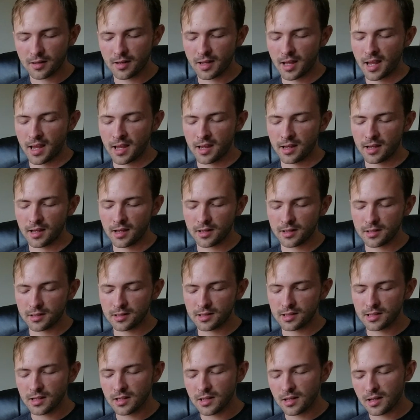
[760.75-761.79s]
and
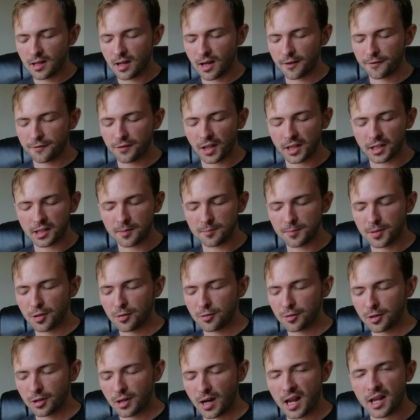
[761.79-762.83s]
a flight
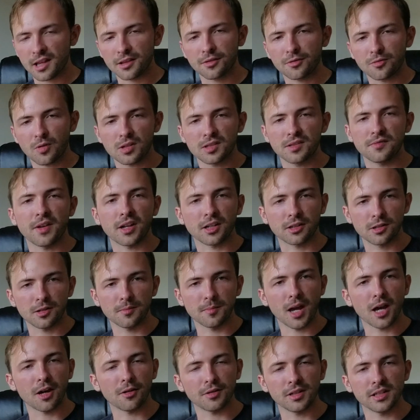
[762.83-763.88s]
computer, and thrust vector
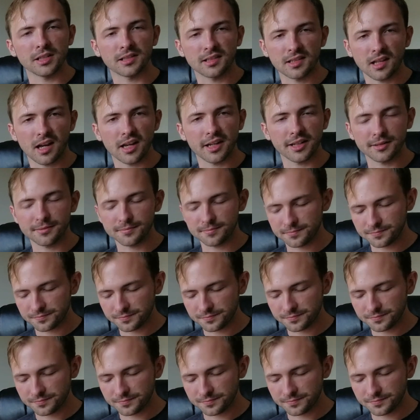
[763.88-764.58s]
mount inside.